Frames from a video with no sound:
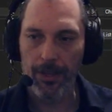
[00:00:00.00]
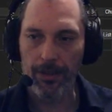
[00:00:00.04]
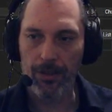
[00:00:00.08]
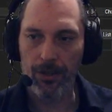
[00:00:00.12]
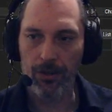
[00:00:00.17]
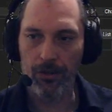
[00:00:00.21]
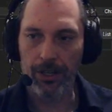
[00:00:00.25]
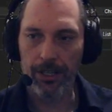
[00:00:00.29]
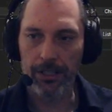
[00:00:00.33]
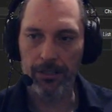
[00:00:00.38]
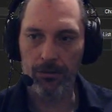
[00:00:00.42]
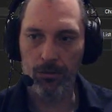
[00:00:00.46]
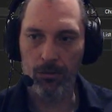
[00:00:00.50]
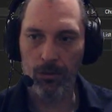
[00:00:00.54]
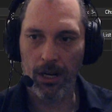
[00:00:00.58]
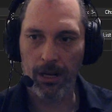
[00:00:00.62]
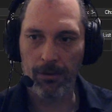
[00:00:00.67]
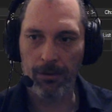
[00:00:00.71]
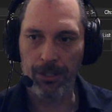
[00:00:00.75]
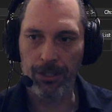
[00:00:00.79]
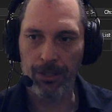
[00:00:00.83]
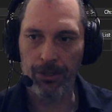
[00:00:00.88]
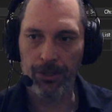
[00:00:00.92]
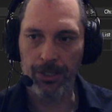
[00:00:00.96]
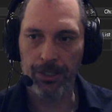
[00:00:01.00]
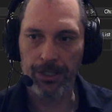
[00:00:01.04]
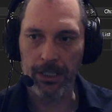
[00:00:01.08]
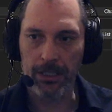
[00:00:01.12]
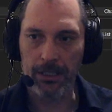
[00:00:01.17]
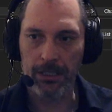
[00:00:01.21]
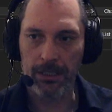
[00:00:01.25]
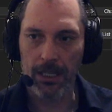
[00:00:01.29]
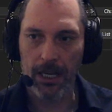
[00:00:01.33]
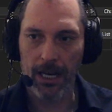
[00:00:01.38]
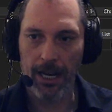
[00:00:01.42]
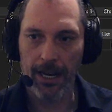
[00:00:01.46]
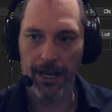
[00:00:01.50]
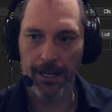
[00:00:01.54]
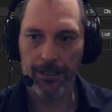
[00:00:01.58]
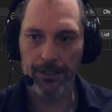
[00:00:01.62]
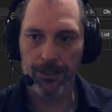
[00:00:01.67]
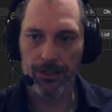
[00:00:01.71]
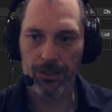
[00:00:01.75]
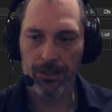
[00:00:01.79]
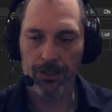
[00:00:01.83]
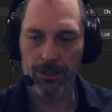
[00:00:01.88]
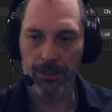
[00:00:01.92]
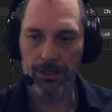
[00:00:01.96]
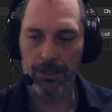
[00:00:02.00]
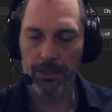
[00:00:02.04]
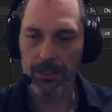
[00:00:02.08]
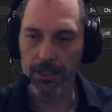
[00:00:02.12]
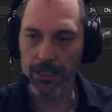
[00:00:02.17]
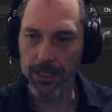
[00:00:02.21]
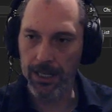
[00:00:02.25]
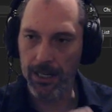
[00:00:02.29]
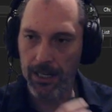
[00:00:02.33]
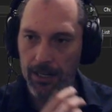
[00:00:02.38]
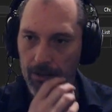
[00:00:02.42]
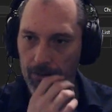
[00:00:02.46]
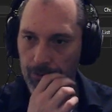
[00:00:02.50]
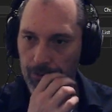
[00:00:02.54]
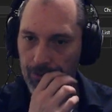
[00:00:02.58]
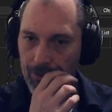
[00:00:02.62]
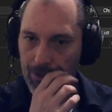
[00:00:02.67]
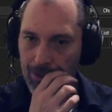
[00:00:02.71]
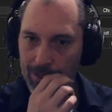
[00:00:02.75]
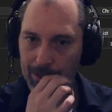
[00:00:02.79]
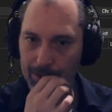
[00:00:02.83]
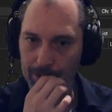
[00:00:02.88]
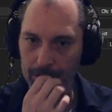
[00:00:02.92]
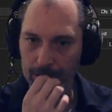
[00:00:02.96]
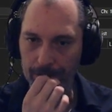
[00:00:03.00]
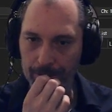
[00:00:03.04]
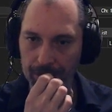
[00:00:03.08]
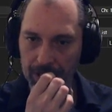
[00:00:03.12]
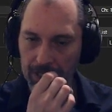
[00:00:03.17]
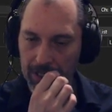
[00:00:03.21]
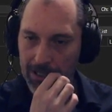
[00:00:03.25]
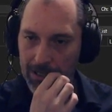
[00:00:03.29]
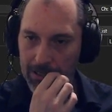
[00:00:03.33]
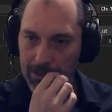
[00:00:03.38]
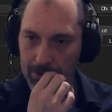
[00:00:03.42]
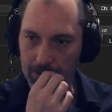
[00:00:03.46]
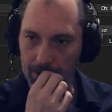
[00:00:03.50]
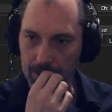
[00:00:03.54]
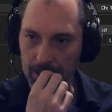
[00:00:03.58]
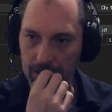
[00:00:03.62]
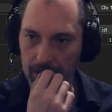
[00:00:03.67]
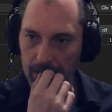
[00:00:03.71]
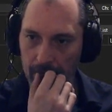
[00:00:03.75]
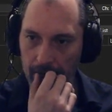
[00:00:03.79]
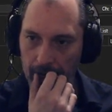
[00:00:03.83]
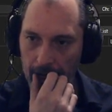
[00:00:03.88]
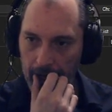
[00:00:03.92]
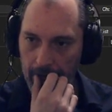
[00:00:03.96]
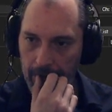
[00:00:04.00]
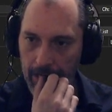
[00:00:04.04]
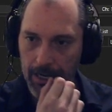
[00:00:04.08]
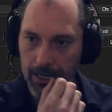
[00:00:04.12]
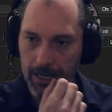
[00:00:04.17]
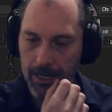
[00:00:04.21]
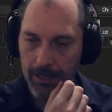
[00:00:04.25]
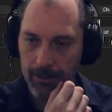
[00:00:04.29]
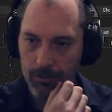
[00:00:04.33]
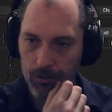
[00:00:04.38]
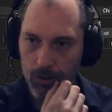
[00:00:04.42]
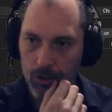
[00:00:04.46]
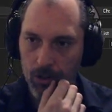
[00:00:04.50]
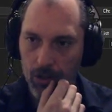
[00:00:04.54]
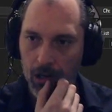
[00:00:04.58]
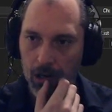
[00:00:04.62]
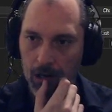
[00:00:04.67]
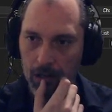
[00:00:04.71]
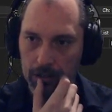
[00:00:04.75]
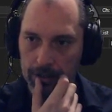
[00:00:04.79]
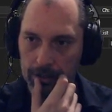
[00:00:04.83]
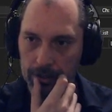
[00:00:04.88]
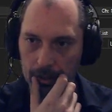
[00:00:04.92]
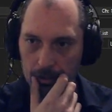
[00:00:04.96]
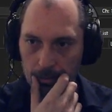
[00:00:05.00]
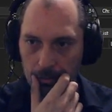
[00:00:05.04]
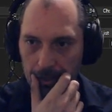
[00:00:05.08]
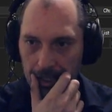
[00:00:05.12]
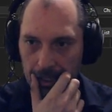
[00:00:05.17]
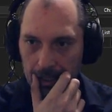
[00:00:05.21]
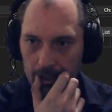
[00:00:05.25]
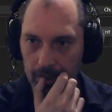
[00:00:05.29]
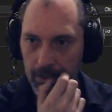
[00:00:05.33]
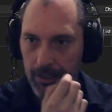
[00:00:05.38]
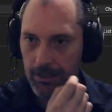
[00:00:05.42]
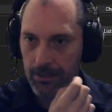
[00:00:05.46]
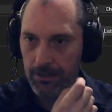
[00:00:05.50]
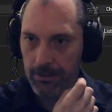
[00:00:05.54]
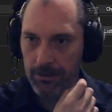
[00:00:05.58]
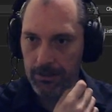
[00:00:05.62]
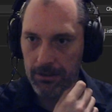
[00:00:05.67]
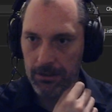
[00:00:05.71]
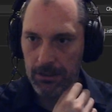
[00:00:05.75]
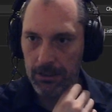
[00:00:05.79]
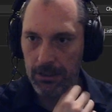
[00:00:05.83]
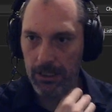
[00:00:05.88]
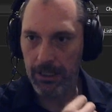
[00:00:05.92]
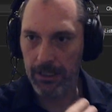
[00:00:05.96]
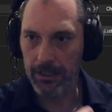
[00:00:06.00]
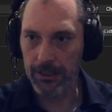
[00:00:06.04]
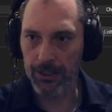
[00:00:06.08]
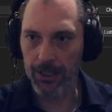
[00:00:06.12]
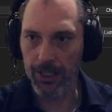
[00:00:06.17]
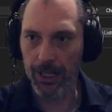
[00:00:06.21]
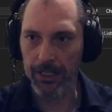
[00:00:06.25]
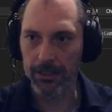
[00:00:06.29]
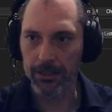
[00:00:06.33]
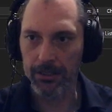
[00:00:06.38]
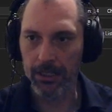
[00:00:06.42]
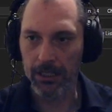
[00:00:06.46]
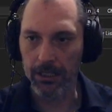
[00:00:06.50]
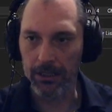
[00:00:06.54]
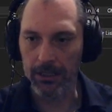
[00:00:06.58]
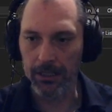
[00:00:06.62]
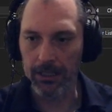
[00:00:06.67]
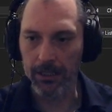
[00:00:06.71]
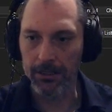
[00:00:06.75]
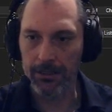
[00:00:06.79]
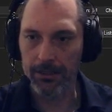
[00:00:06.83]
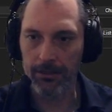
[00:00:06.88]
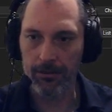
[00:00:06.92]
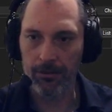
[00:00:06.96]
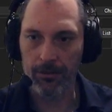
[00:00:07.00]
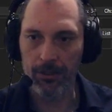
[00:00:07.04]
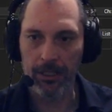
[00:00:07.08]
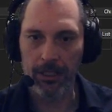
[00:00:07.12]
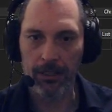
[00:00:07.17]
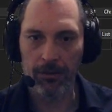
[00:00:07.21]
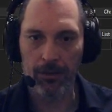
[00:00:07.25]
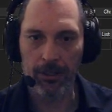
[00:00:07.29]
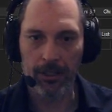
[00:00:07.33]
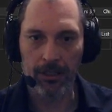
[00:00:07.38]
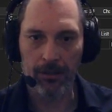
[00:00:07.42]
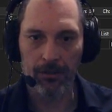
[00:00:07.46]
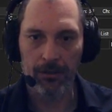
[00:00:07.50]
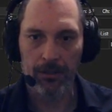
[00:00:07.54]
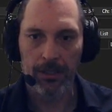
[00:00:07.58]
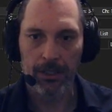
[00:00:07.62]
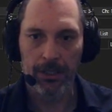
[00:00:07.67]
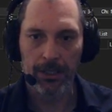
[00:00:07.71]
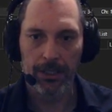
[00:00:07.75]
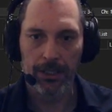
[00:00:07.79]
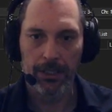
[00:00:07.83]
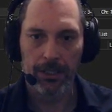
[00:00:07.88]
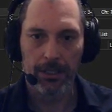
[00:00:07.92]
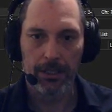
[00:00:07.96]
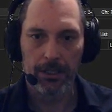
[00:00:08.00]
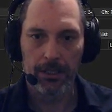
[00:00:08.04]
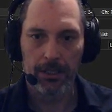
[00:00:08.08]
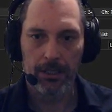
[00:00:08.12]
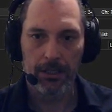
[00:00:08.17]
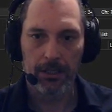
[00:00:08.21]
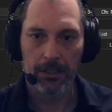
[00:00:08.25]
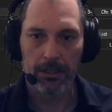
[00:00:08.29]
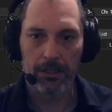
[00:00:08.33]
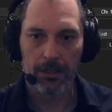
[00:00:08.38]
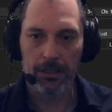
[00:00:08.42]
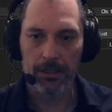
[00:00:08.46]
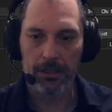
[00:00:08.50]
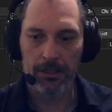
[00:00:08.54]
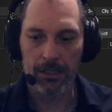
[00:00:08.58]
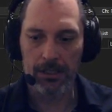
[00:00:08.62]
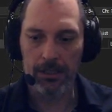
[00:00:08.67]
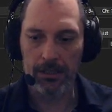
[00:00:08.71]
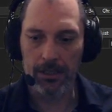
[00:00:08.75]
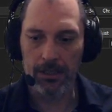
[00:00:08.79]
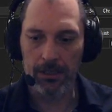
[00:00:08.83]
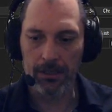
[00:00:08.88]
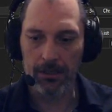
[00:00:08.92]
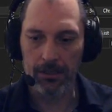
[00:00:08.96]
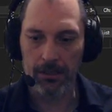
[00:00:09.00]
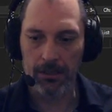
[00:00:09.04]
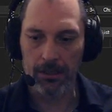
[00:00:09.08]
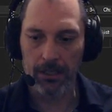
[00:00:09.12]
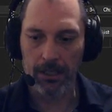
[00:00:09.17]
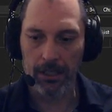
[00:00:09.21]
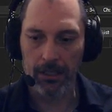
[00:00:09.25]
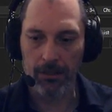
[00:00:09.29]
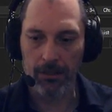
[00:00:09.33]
The reason why we're doing this extra stuff is because the AI will also be adjusting this, and this isn't